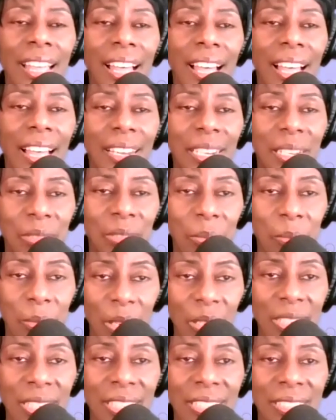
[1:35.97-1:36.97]
I live in
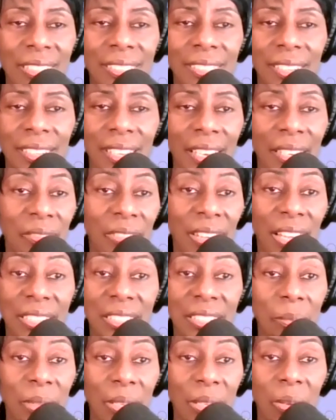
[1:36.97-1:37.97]
Maryland. And if I had
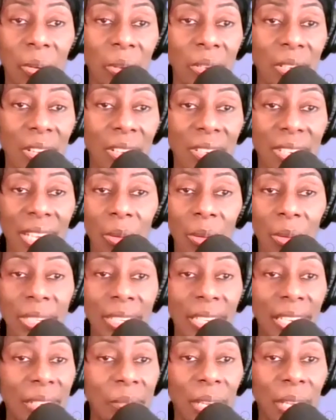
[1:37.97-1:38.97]
something going on, I would
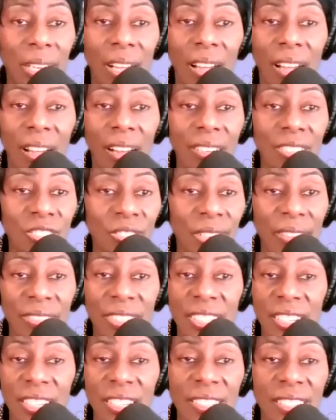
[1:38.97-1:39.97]
get in my car, drive
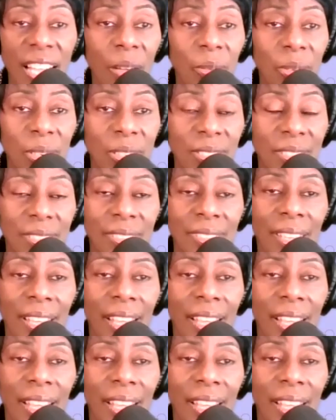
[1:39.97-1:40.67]
six hours